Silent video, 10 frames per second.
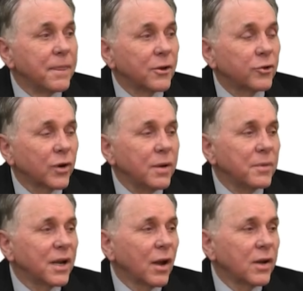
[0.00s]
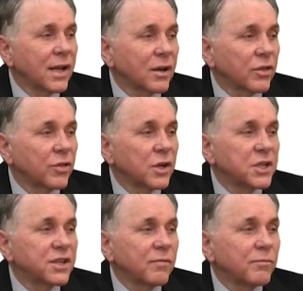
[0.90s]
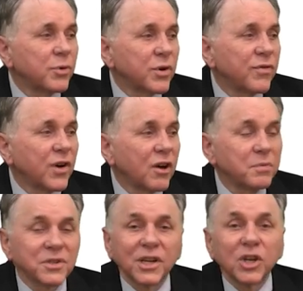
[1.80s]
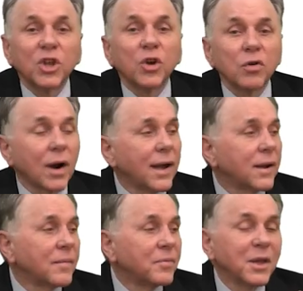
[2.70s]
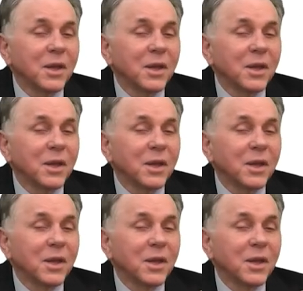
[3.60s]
the treatment only had a 37.5% cure rate.